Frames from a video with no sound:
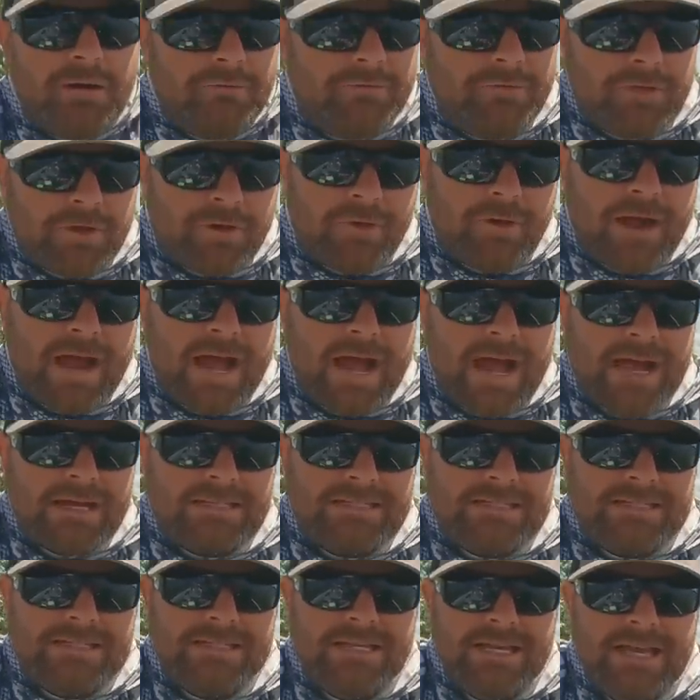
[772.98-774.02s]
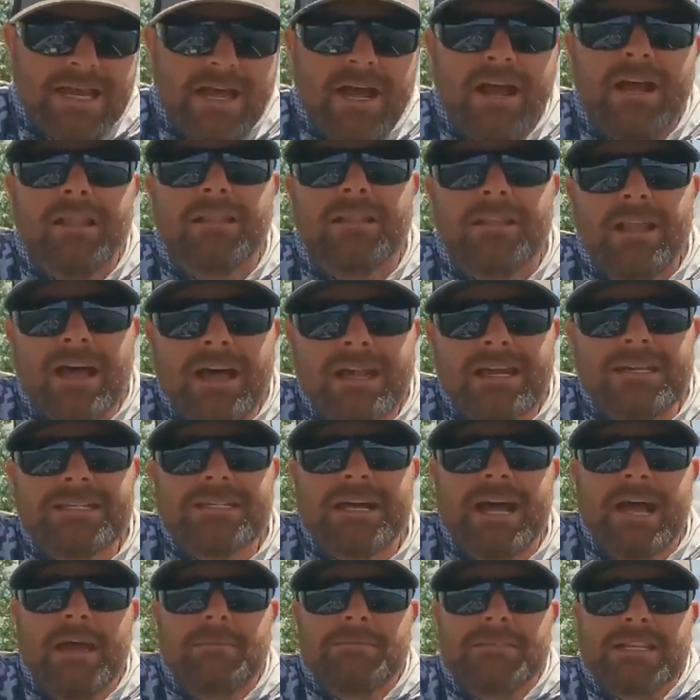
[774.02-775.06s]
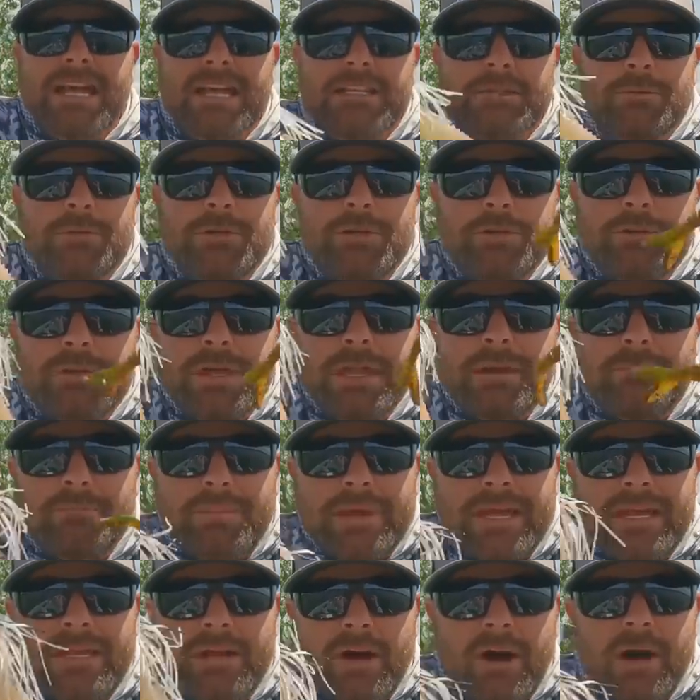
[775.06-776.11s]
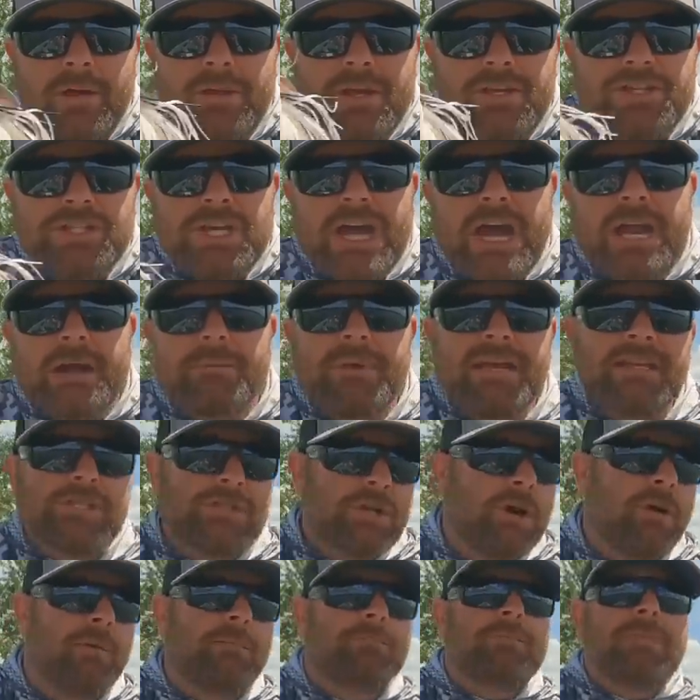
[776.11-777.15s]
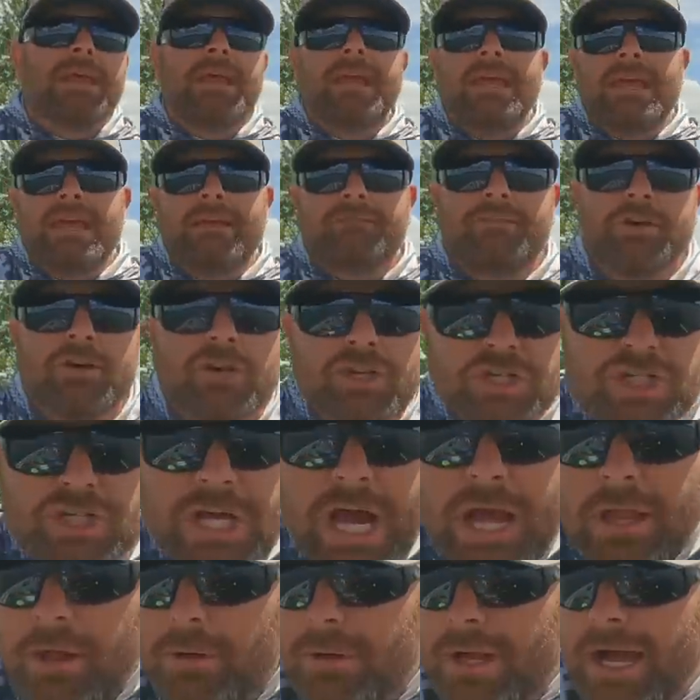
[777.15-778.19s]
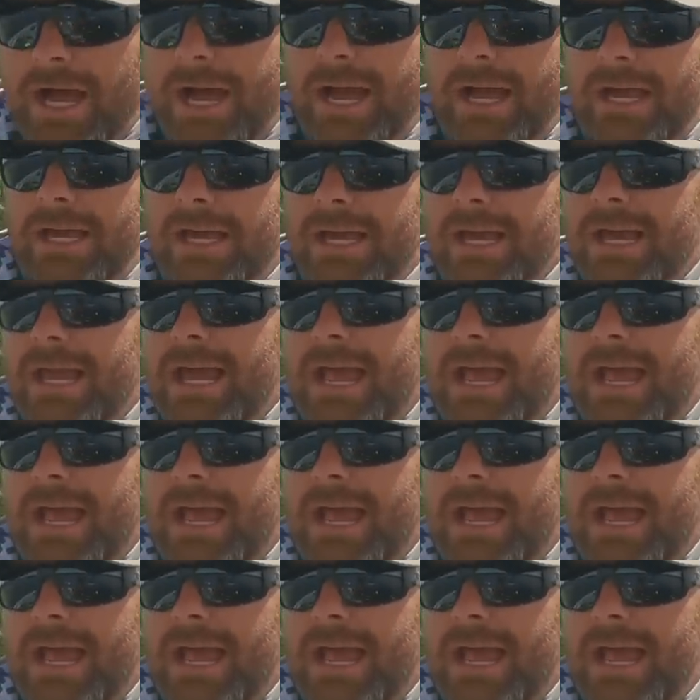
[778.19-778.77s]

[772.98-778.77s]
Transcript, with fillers: of the grass, a lot of times that's when you get bit on the chatterbait. So if you're a shallow guy